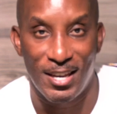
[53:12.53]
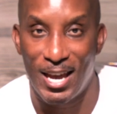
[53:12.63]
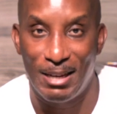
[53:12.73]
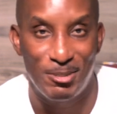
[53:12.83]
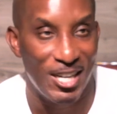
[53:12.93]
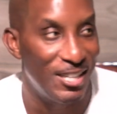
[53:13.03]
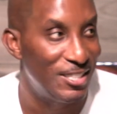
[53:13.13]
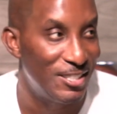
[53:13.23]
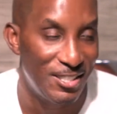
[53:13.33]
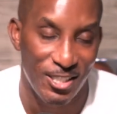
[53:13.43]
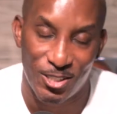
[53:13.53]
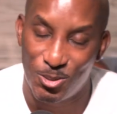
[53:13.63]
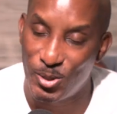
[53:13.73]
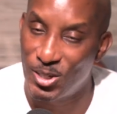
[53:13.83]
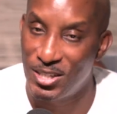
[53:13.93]
game changing series.
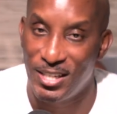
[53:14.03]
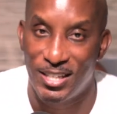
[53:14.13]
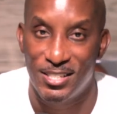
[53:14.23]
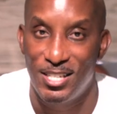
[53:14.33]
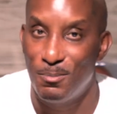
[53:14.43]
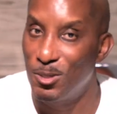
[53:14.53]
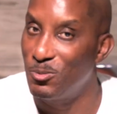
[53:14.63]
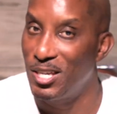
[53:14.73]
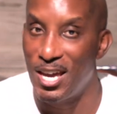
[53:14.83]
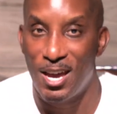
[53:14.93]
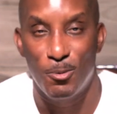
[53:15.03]
We're going to dig as deep as we can.